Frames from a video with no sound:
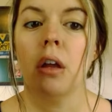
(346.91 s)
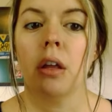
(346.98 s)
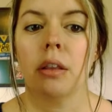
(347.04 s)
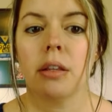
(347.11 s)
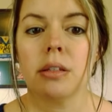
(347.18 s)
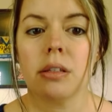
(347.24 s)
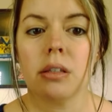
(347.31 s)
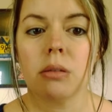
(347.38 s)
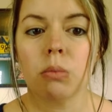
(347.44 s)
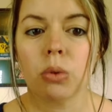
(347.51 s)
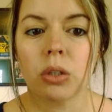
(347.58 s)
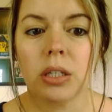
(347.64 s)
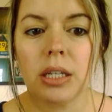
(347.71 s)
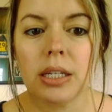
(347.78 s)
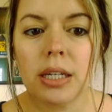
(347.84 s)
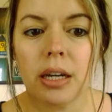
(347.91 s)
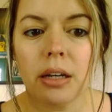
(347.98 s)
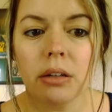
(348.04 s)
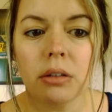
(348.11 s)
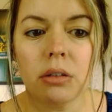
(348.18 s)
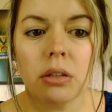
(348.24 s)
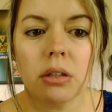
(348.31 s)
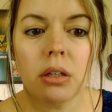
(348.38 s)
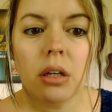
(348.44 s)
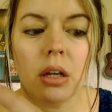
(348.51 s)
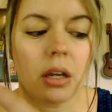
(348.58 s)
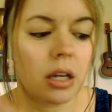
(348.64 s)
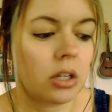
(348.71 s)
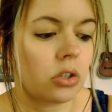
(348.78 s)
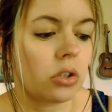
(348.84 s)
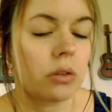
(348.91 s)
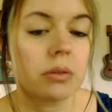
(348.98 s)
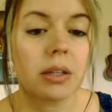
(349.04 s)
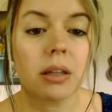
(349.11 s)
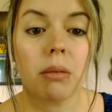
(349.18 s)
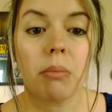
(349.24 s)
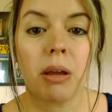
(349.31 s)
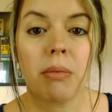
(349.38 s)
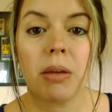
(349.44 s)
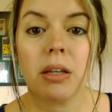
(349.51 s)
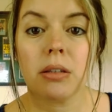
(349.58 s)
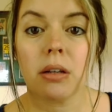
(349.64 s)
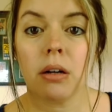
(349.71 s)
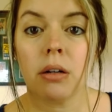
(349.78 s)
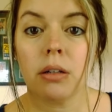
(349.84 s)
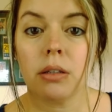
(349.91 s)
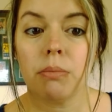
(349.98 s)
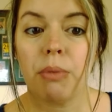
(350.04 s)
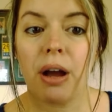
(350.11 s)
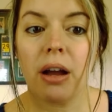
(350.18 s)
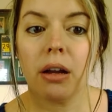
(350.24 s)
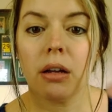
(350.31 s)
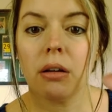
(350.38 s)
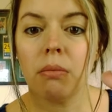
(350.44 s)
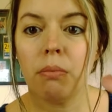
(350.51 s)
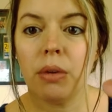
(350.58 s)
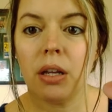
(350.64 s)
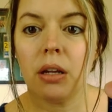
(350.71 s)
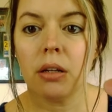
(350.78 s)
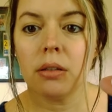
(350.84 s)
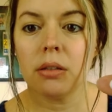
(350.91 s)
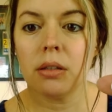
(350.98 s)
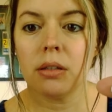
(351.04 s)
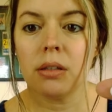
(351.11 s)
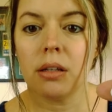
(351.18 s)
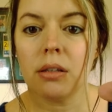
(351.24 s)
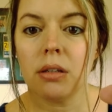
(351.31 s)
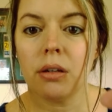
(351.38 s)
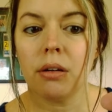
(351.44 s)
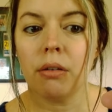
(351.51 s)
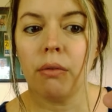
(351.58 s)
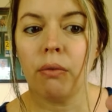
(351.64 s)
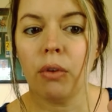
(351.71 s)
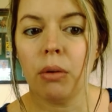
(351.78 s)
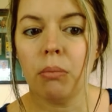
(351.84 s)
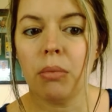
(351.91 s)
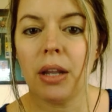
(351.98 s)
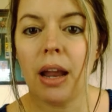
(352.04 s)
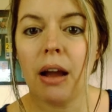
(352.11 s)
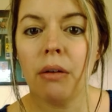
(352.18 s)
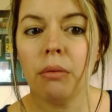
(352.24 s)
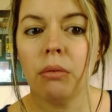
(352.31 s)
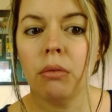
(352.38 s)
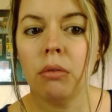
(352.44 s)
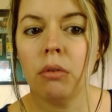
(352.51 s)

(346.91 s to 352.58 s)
This is more detailed. It shows that the baby is on its back because the sensor is flipped down.